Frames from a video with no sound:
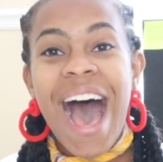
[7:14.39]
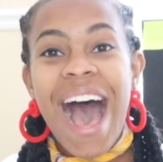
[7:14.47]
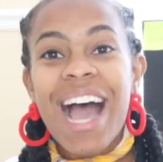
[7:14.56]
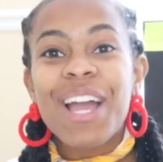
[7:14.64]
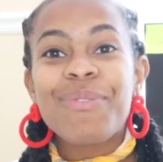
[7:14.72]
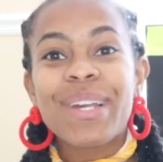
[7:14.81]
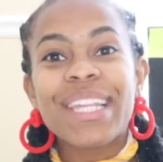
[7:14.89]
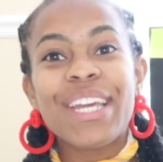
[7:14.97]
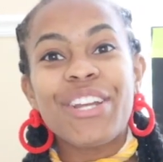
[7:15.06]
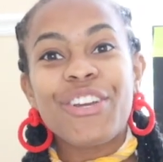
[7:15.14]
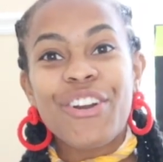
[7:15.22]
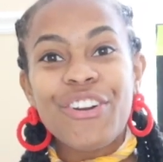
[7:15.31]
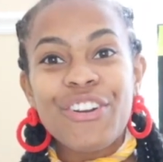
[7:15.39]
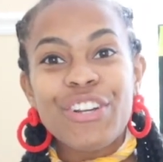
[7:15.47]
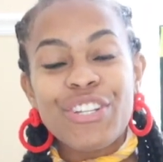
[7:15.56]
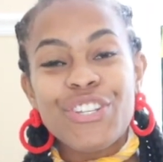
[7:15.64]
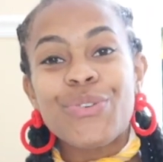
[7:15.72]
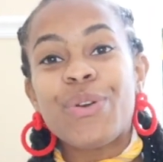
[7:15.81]
I really
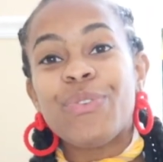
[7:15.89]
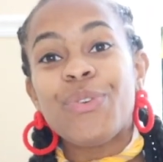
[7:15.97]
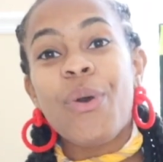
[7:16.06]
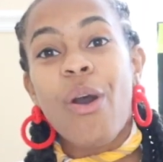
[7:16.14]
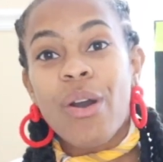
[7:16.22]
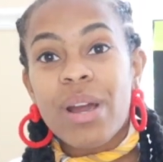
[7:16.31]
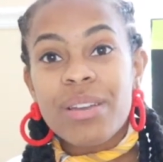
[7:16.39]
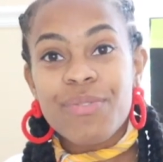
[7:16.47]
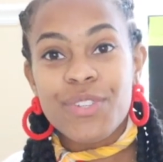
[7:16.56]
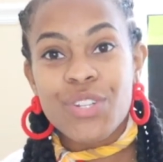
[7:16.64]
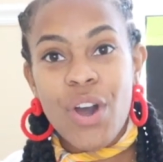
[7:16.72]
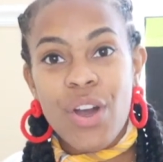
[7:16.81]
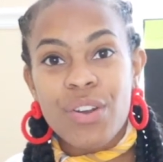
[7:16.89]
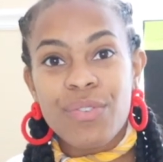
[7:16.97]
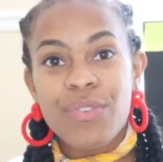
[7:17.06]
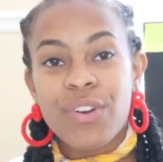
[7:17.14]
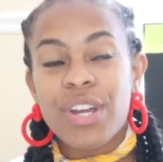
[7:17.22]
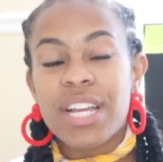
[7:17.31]
encourage you, if you are a photographer,